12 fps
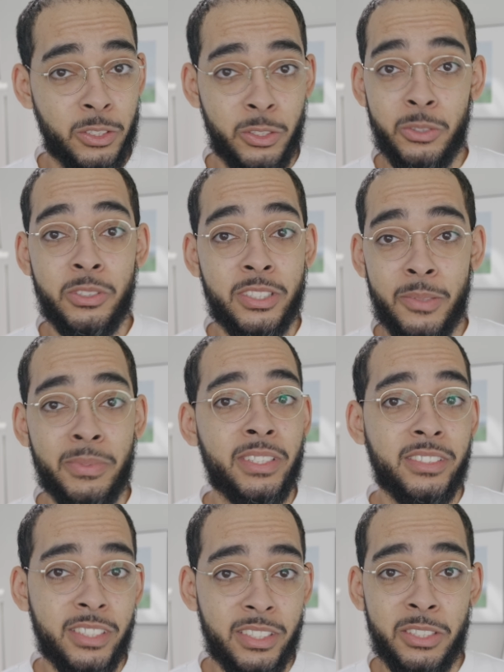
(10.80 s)
do
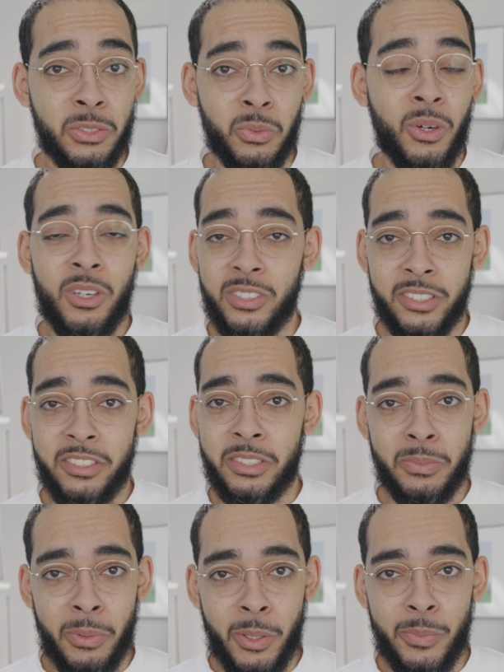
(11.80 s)
something to these walls in
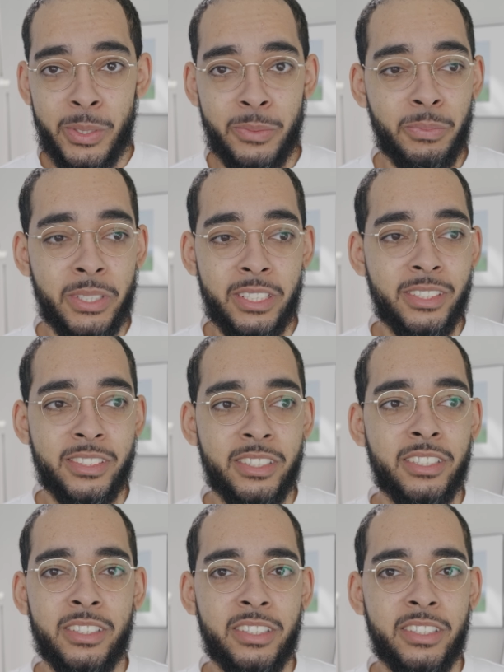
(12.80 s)
this apartment because